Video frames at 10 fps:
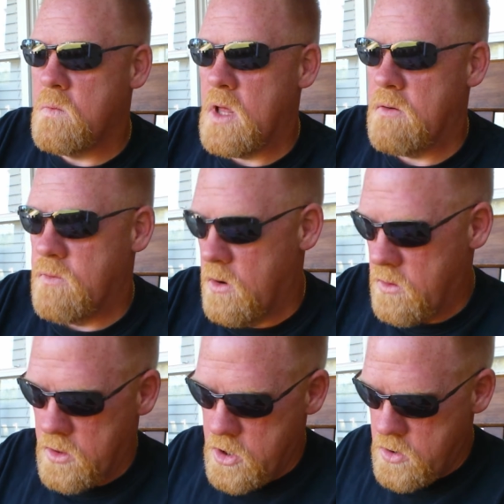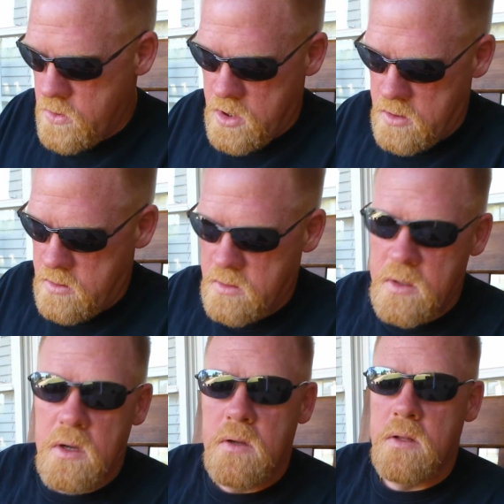without further ado,
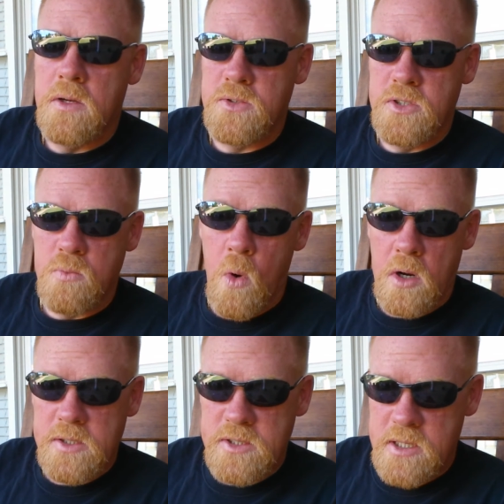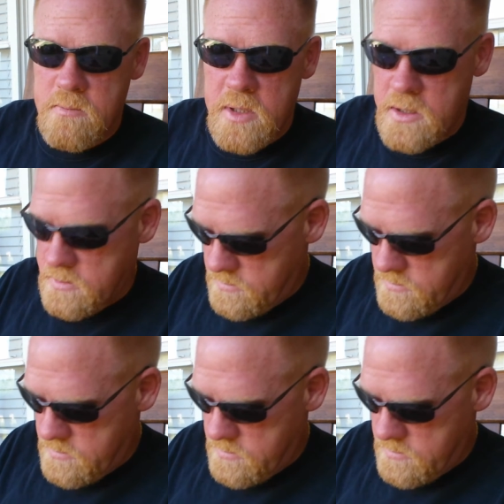this is what he sent me.